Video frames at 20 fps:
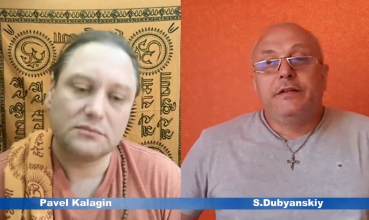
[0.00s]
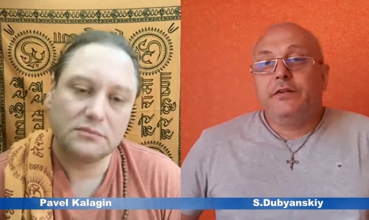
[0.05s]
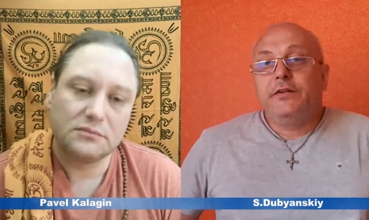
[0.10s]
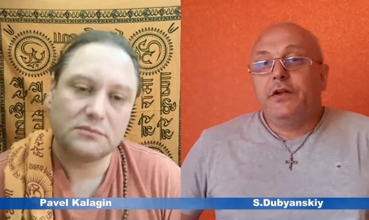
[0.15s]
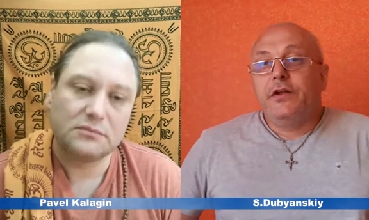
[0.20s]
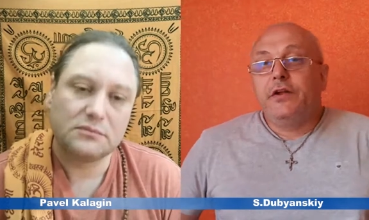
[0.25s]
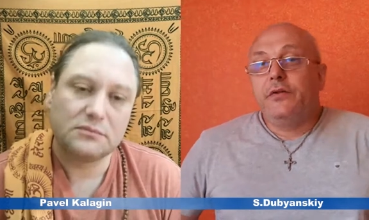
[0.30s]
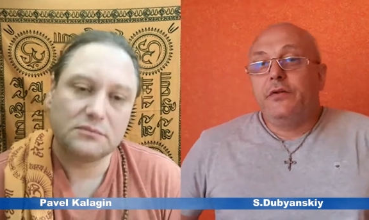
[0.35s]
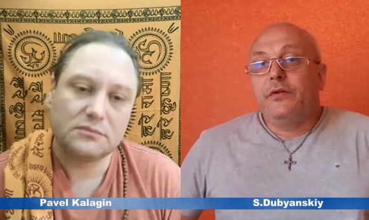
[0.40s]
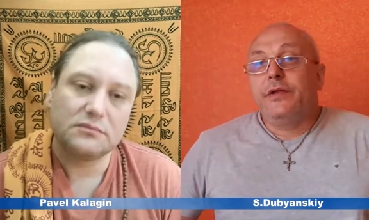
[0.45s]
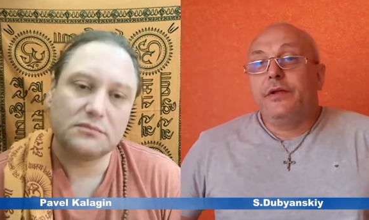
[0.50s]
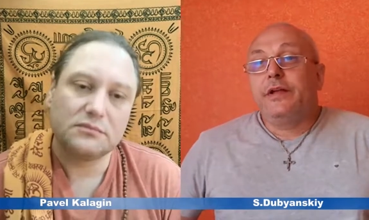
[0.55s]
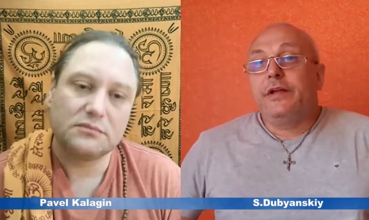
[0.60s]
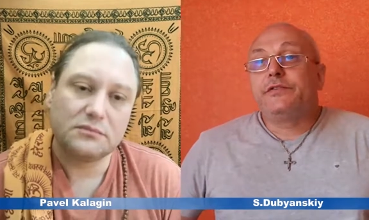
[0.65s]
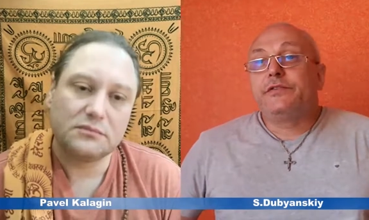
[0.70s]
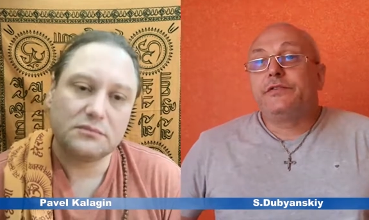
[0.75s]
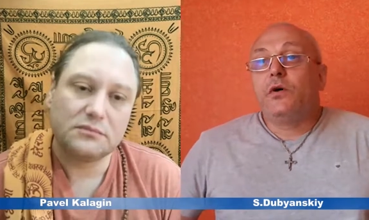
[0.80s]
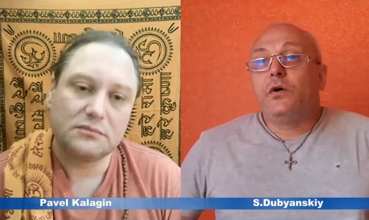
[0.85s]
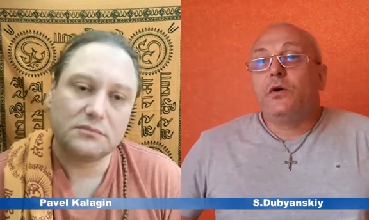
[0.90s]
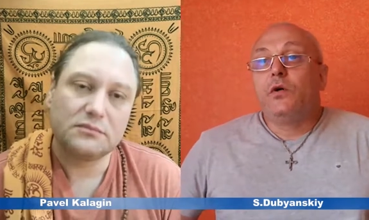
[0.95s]
Speaker 1: and you know
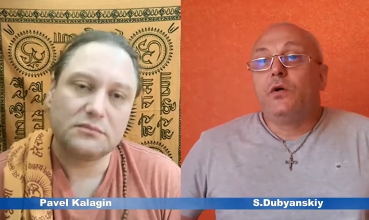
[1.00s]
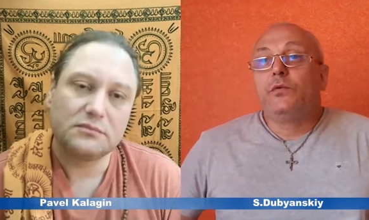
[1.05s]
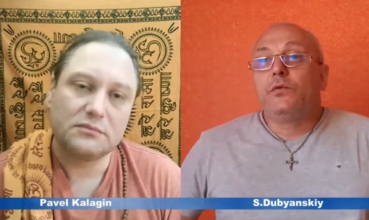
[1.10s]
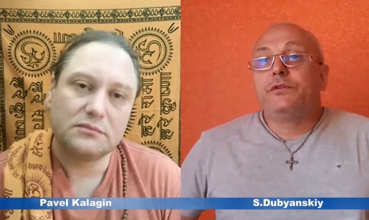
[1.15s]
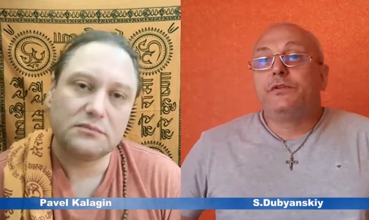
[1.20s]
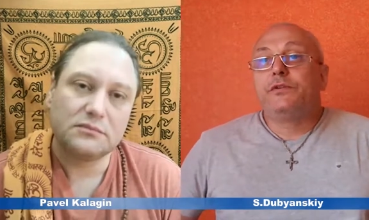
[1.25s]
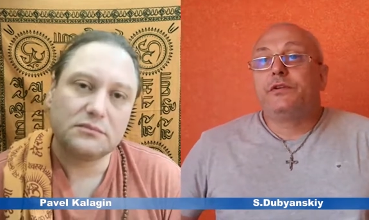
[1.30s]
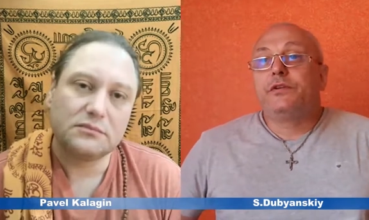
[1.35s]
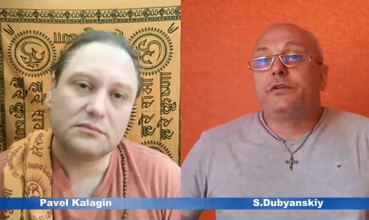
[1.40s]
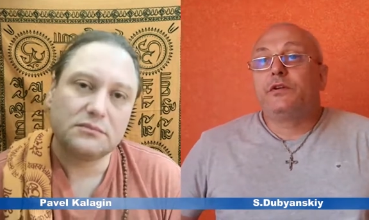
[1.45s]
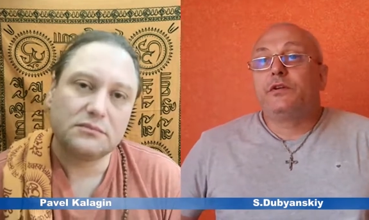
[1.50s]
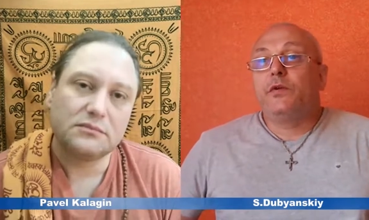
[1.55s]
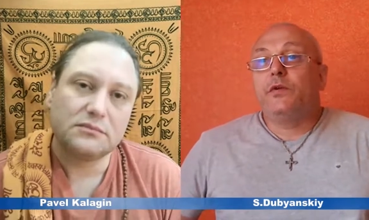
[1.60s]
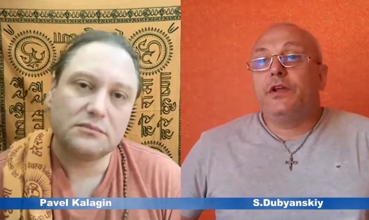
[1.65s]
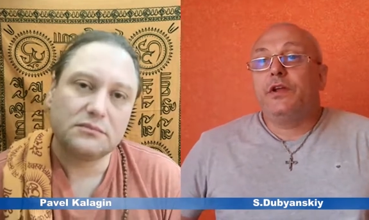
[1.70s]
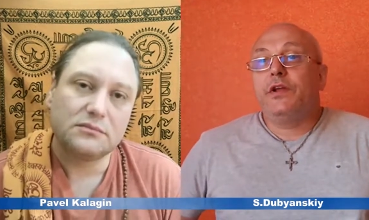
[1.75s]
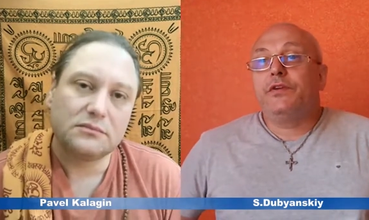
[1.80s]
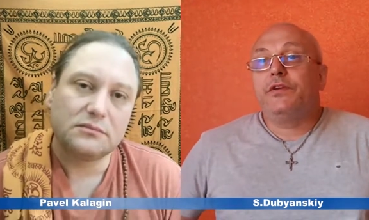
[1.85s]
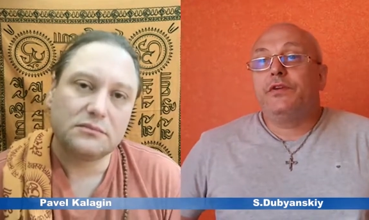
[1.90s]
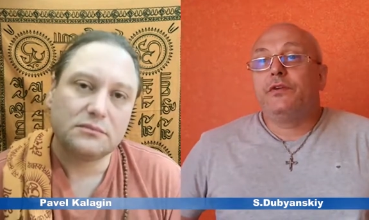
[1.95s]
that's always the
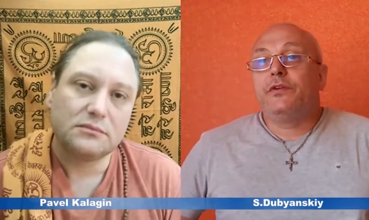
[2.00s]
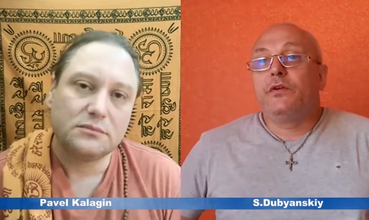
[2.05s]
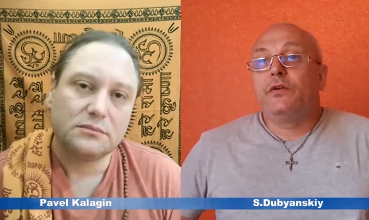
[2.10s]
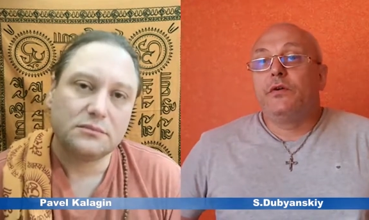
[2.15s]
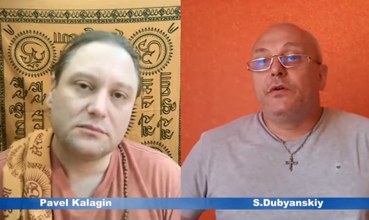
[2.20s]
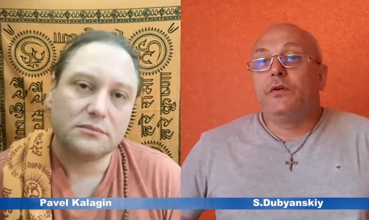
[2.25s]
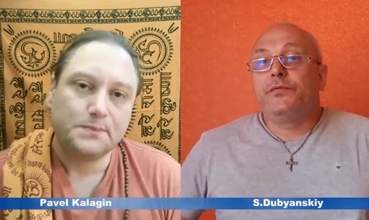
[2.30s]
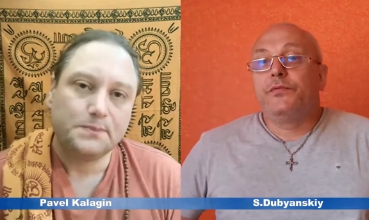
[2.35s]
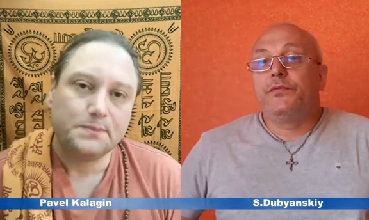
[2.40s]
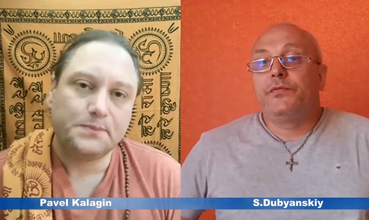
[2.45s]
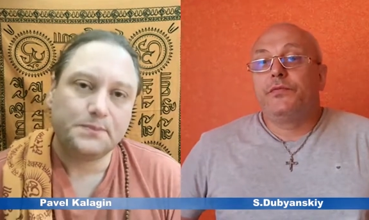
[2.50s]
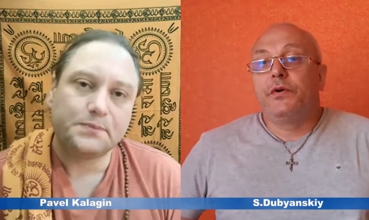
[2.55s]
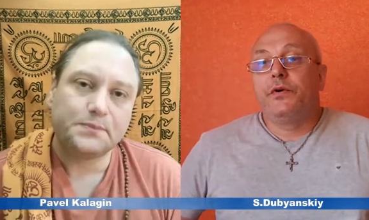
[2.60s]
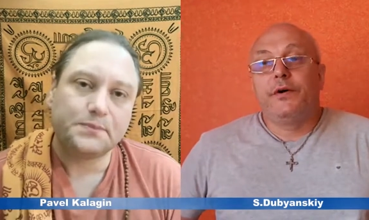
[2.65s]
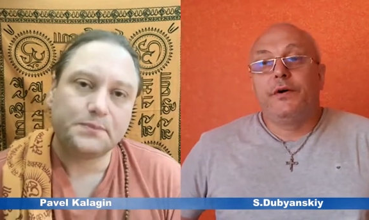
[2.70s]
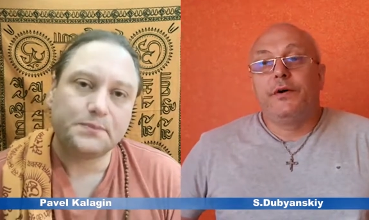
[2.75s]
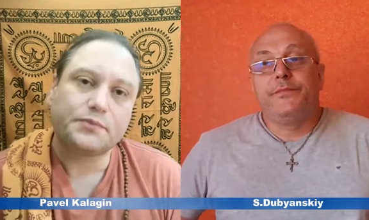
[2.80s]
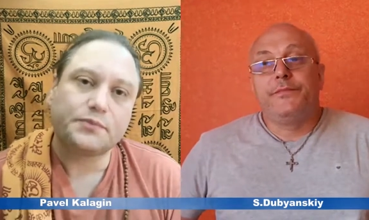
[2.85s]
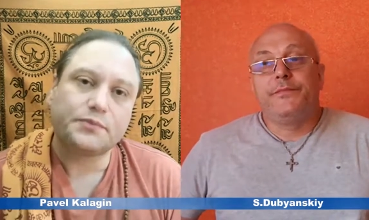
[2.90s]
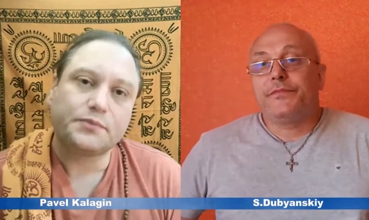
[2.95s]
question
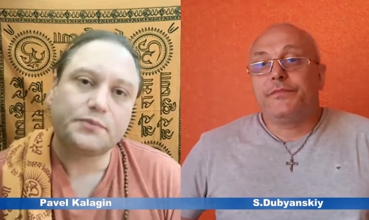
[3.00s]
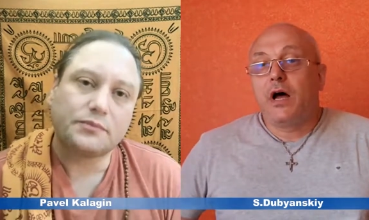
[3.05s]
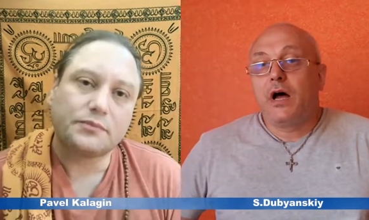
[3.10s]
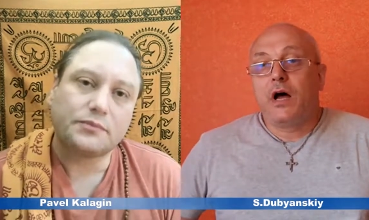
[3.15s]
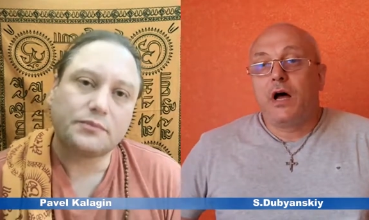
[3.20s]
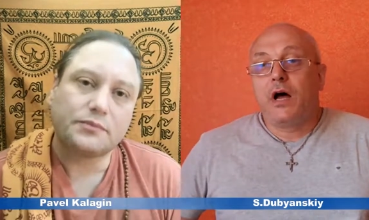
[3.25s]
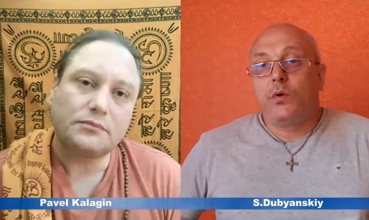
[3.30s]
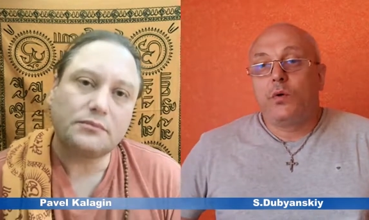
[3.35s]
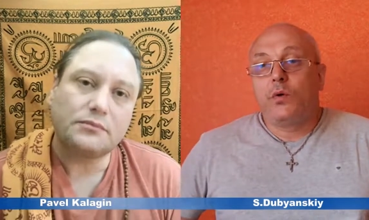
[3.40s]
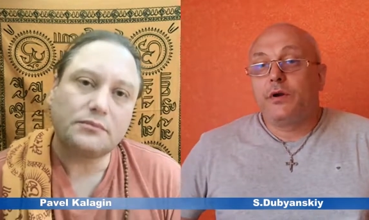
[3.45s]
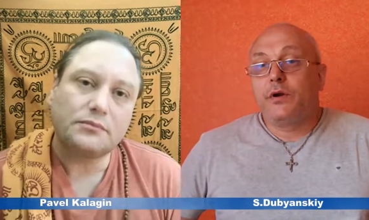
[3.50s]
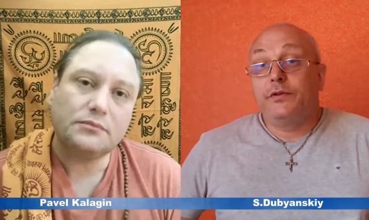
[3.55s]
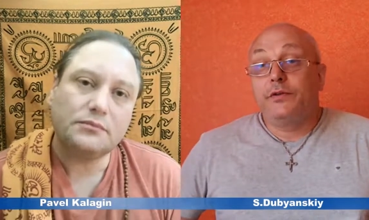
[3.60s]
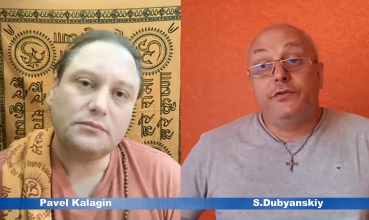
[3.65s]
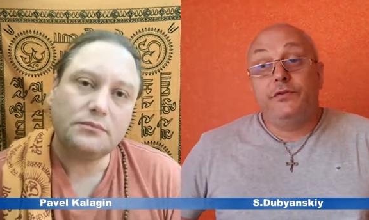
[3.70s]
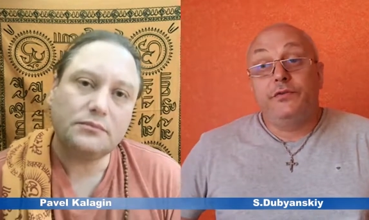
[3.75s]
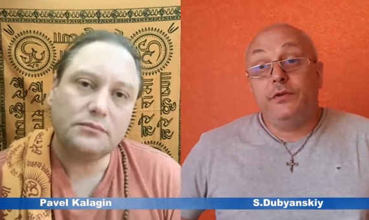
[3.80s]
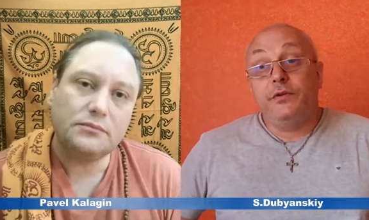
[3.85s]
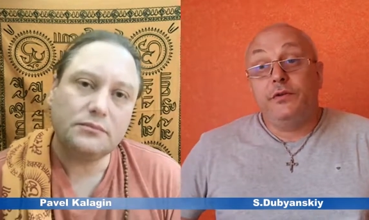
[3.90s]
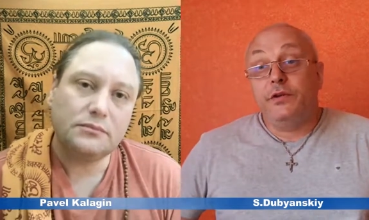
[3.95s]
of um,
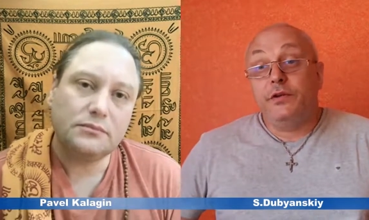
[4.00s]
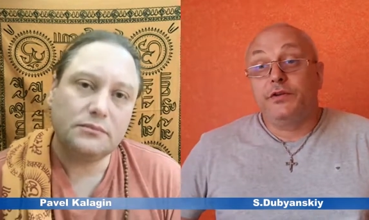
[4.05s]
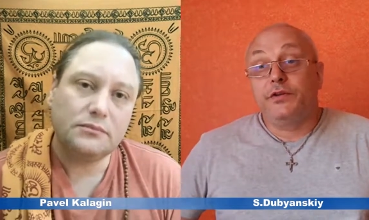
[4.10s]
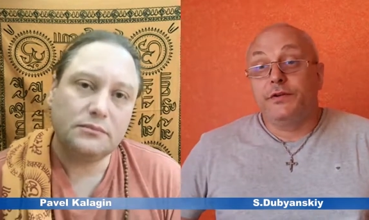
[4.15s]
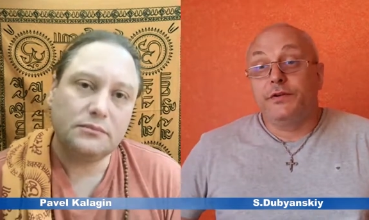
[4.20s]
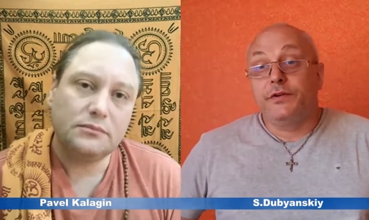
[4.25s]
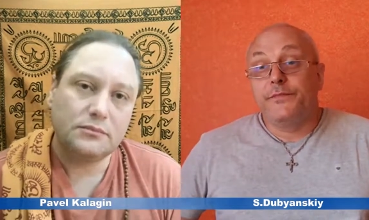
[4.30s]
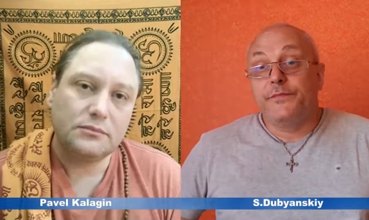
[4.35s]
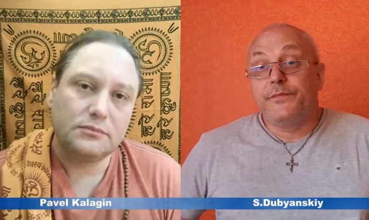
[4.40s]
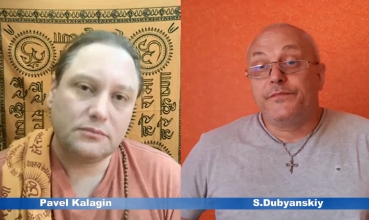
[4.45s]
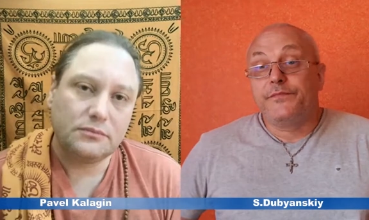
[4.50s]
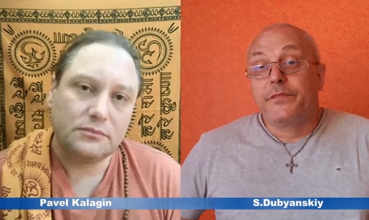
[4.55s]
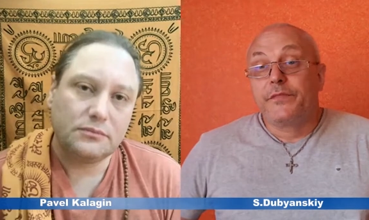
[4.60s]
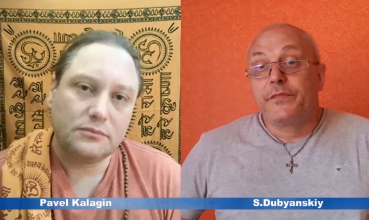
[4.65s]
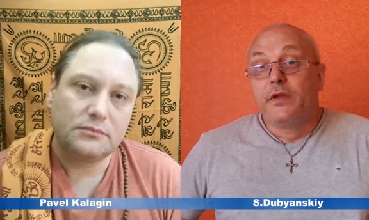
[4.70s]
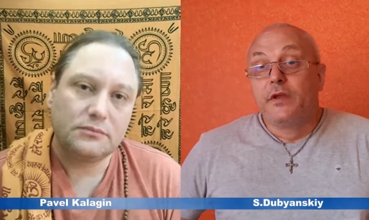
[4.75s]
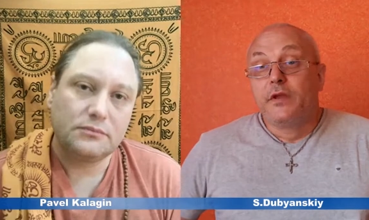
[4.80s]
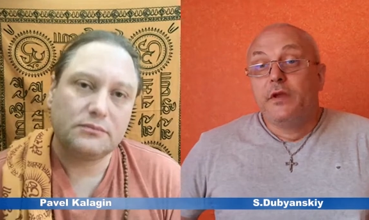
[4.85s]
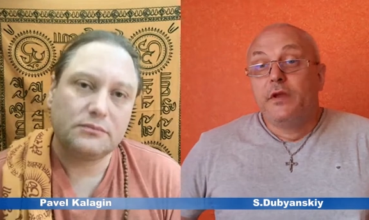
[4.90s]
our intuition.